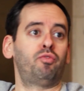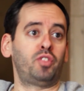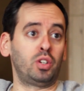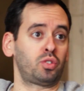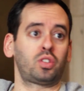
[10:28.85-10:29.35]

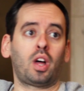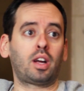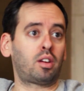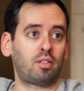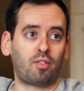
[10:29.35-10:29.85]
feels
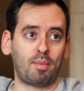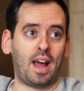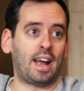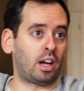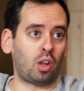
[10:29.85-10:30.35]
like from an
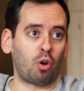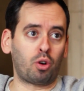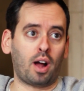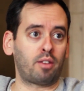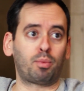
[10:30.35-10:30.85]

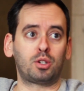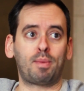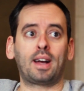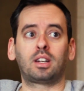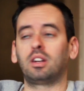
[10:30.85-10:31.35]
Anglo kind of
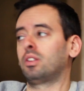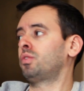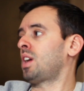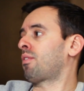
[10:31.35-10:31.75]
perspective,